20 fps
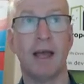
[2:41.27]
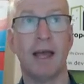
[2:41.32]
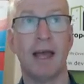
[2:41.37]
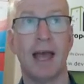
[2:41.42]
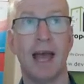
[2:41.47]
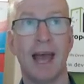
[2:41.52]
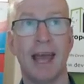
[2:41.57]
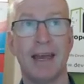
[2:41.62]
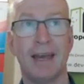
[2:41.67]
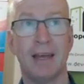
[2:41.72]

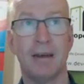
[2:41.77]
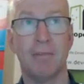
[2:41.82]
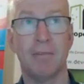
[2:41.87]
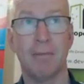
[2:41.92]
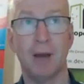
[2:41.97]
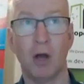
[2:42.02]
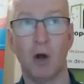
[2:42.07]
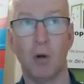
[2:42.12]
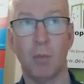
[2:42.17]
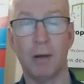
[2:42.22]
And in
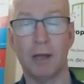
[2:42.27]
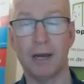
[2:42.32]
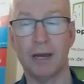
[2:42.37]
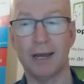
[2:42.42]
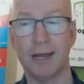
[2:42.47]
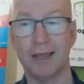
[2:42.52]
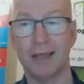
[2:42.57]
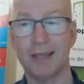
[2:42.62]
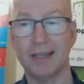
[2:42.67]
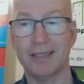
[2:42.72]

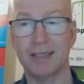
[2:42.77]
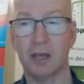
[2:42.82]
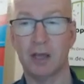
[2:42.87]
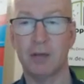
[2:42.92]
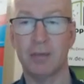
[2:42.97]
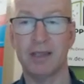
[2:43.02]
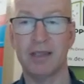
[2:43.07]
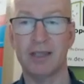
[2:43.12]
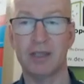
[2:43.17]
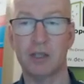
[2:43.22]
Melbourne, that's going
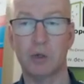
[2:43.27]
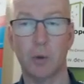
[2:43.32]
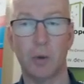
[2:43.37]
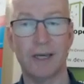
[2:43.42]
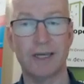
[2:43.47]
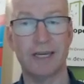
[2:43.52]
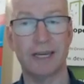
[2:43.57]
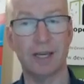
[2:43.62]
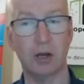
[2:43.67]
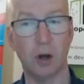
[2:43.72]
to be the
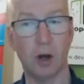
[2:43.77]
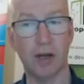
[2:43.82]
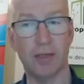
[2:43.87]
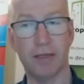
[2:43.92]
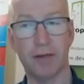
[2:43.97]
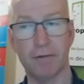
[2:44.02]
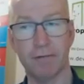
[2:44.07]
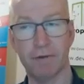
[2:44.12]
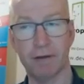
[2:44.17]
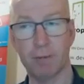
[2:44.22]
29th
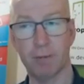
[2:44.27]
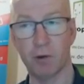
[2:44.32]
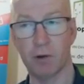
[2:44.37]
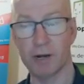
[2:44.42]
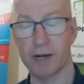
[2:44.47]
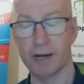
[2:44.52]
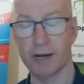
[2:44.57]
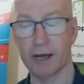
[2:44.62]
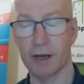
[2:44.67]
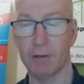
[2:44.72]
of
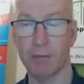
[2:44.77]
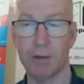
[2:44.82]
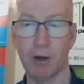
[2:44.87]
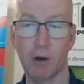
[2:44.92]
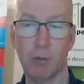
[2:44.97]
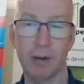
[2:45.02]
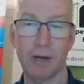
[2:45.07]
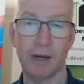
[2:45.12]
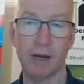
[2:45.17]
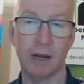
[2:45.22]
February. Now,
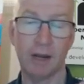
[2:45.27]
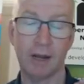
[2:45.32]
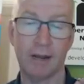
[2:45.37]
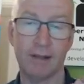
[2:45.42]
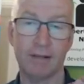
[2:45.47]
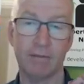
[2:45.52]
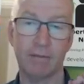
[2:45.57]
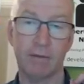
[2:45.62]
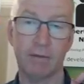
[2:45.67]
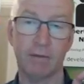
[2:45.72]
Melbourne,
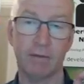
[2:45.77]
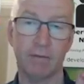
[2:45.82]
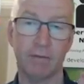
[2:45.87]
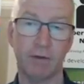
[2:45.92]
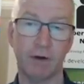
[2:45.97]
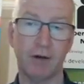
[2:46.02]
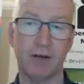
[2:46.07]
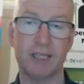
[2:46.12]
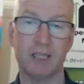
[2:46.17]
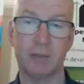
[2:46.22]

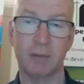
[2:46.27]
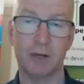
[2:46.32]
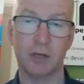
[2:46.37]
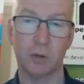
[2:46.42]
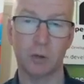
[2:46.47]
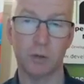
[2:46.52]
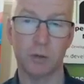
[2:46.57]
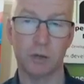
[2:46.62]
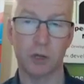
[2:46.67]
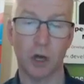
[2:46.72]
very
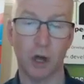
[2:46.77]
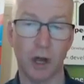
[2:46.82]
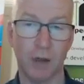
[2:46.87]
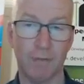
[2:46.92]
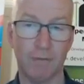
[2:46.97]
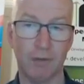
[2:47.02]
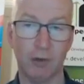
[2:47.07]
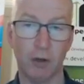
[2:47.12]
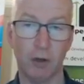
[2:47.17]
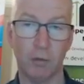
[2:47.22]
special time
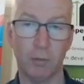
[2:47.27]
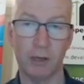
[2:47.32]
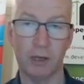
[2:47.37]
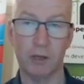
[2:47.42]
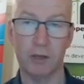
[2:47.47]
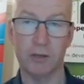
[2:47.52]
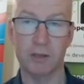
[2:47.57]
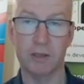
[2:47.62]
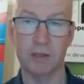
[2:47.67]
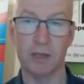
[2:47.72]
for you
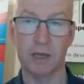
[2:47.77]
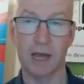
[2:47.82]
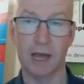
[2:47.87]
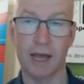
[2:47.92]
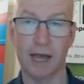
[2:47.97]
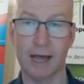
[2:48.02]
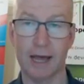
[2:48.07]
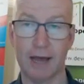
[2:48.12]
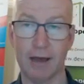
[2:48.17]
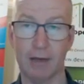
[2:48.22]
because
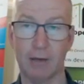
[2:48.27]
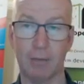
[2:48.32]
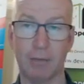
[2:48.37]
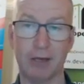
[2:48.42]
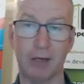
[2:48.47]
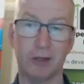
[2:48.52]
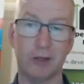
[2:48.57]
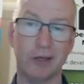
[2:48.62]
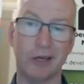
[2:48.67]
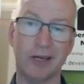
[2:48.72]

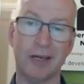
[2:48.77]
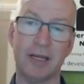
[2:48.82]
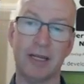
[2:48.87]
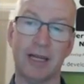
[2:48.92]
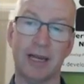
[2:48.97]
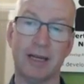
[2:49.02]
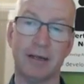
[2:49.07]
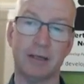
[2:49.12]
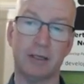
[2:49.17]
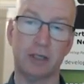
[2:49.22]
you didn't
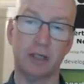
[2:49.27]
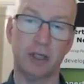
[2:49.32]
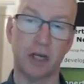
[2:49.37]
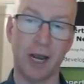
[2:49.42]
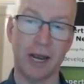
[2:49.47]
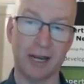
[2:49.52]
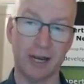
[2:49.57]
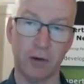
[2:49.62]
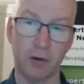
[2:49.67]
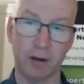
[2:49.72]
get a
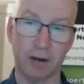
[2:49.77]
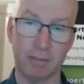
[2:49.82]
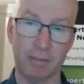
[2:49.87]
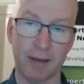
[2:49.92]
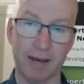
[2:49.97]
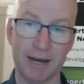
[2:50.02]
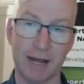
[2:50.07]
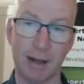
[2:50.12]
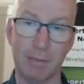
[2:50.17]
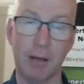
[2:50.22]
January
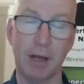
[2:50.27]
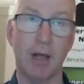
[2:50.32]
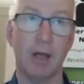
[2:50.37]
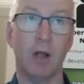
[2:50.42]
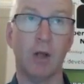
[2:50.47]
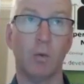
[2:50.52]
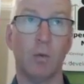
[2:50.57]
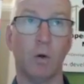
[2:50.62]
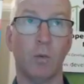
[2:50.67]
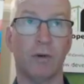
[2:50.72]
meetup.
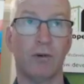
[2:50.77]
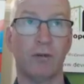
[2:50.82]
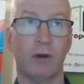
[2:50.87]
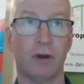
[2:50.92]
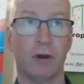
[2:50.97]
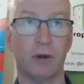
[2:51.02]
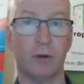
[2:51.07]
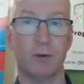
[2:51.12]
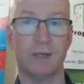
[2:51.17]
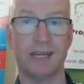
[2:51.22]
What we're trying
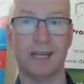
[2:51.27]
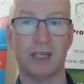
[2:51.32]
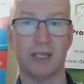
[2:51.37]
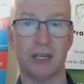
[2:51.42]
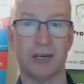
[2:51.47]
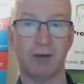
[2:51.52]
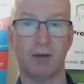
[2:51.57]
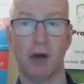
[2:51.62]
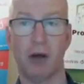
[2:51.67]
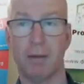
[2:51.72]
to do is
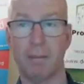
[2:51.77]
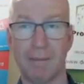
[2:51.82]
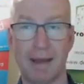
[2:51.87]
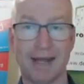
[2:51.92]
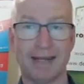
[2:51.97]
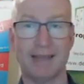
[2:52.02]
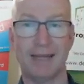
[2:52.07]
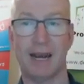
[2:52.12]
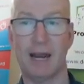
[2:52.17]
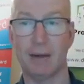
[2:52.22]
actually try and
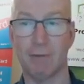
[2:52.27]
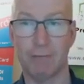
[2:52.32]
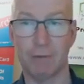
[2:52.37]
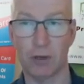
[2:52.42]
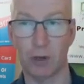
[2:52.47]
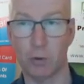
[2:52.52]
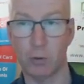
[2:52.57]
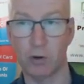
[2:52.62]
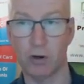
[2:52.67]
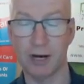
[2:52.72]
make that up for
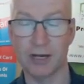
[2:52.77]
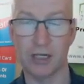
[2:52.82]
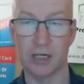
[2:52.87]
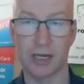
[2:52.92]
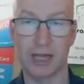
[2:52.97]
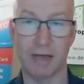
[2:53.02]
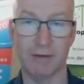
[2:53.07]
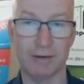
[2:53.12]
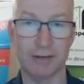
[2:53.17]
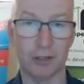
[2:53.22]
you. We're actually
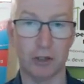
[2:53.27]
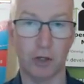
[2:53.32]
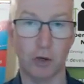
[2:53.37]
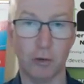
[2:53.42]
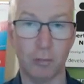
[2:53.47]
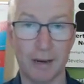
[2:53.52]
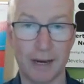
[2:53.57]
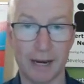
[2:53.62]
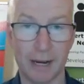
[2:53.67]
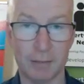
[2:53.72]
having 2
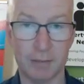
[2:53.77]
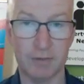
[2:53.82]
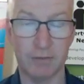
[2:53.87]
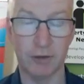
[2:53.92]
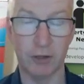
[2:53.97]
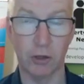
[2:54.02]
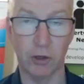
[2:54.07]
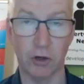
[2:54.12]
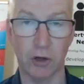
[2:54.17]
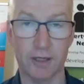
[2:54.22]
meetups for
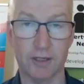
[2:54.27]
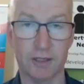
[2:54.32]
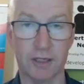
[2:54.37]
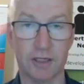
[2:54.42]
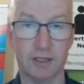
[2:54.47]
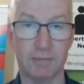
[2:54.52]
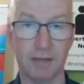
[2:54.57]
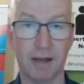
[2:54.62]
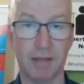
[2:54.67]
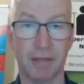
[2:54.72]
you guys
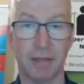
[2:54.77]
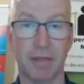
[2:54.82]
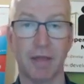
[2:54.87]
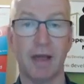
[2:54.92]
this month.